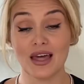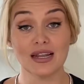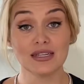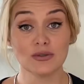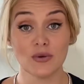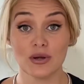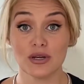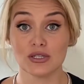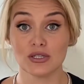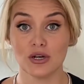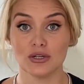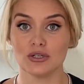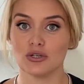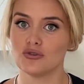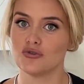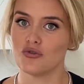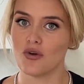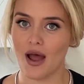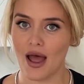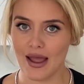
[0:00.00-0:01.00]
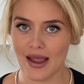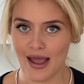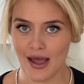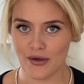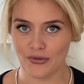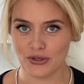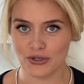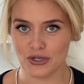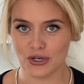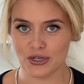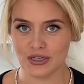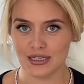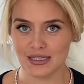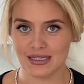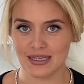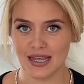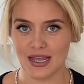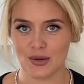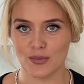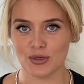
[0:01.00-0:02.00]
is going to start to dry out the turkey
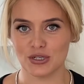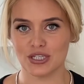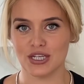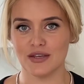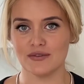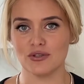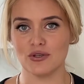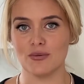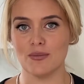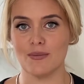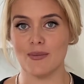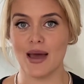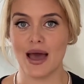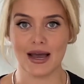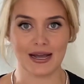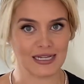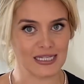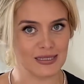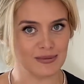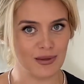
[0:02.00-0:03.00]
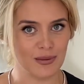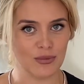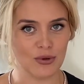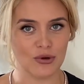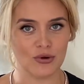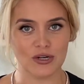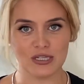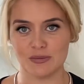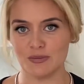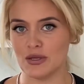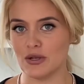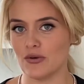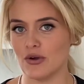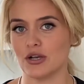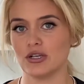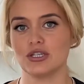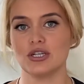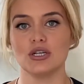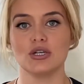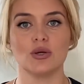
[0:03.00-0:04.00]
skin, which gives you maximum crispy,
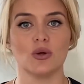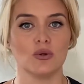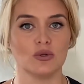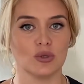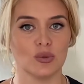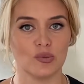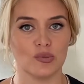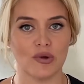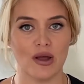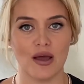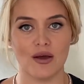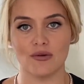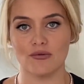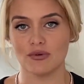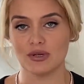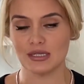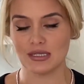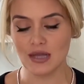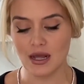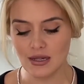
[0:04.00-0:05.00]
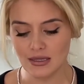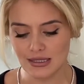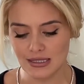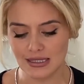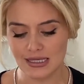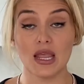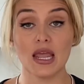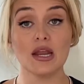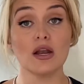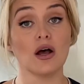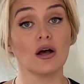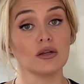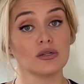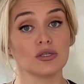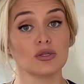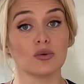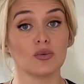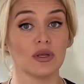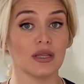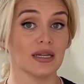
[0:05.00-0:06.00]
crunchy, golden brown results. It
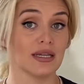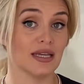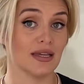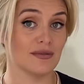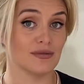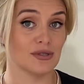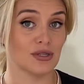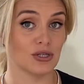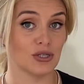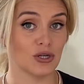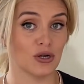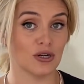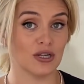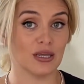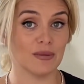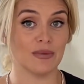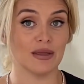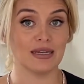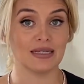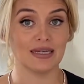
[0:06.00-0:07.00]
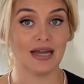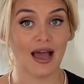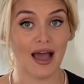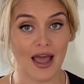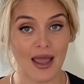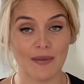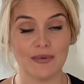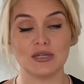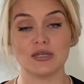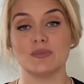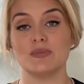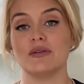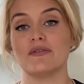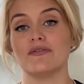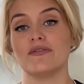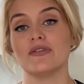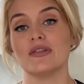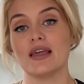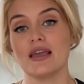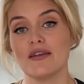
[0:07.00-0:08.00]
also really gives the turkey meat time to be
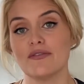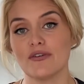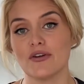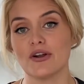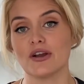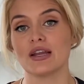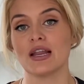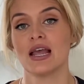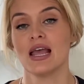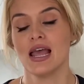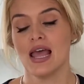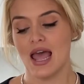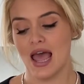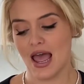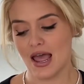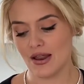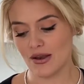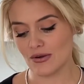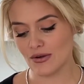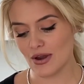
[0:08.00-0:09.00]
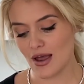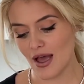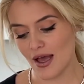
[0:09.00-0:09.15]
flavored and